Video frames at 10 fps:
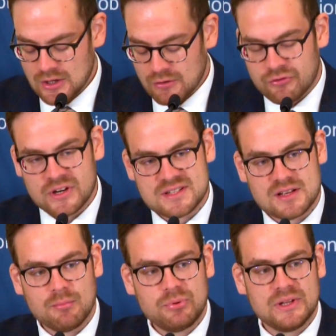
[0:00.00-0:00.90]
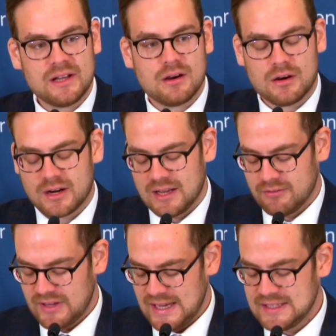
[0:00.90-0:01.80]
For example, in
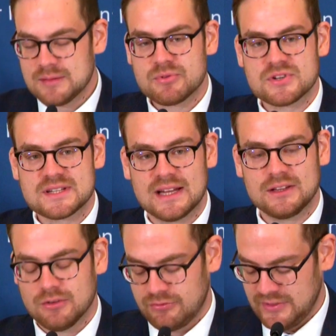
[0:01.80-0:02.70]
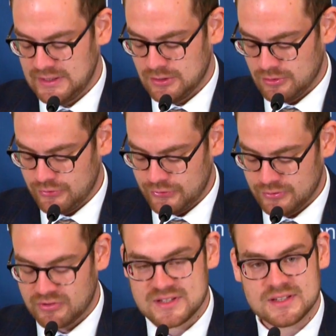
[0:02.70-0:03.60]
Kharkiv, 80% of windows
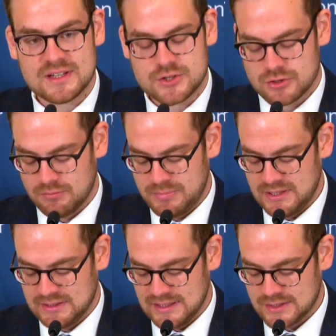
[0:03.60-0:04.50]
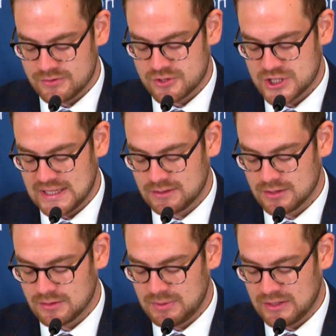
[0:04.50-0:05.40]
on residential buildings were
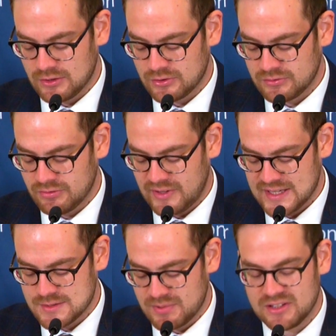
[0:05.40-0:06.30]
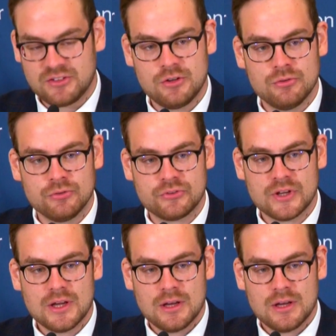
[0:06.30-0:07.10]
shattered because of the widespread use